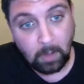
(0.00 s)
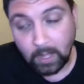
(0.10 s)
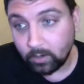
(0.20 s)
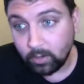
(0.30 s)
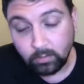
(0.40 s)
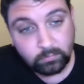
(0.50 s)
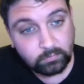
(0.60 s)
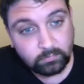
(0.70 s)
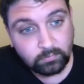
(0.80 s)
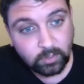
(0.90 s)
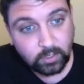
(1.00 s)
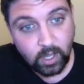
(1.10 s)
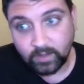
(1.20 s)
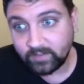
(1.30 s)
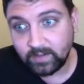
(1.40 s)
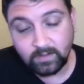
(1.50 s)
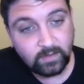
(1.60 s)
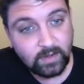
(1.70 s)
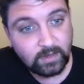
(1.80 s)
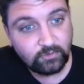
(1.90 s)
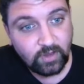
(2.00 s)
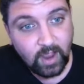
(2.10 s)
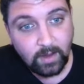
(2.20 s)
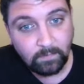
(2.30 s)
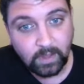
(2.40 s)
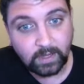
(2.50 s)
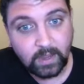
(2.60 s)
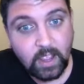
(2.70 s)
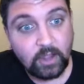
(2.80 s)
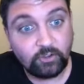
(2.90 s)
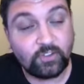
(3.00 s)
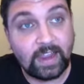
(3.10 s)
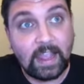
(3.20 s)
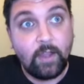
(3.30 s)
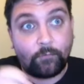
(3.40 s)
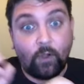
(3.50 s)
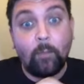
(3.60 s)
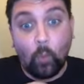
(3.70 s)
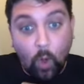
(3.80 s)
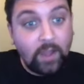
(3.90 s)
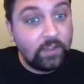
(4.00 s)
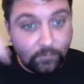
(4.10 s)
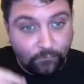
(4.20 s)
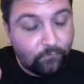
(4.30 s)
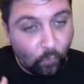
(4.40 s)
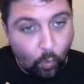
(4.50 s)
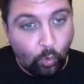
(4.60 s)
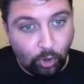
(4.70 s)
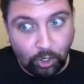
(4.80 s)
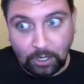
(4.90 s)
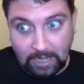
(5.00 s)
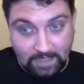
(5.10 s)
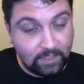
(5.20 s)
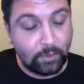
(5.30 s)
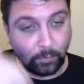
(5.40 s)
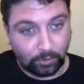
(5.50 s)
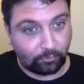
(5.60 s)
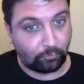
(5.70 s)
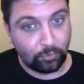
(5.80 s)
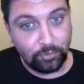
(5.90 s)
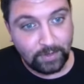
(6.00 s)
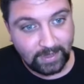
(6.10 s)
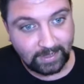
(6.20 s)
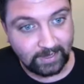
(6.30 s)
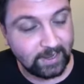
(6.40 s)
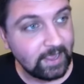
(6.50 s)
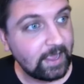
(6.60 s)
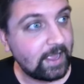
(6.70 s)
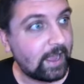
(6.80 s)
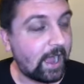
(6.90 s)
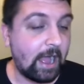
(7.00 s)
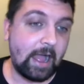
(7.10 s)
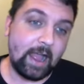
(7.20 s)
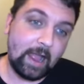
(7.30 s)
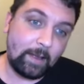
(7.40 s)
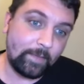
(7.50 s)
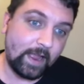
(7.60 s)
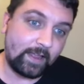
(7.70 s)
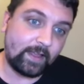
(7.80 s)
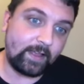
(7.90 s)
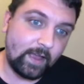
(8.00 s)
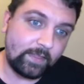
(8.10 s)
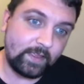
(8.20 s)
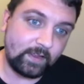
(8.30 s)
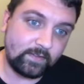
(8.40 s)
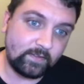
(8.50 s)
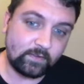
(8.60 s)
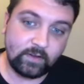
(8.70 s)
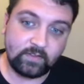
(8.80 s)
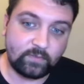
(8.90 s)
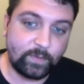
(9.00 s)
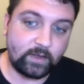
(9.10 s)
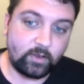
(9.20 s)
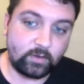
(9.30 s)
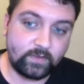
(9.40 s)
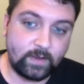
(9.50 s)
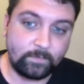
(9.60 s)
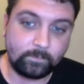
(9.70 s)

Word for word: I don't know, Clausen ish time, like just yeah, like no, from one to four, and then the recruiting. I mean, I, I think it's as good as it's been a long time.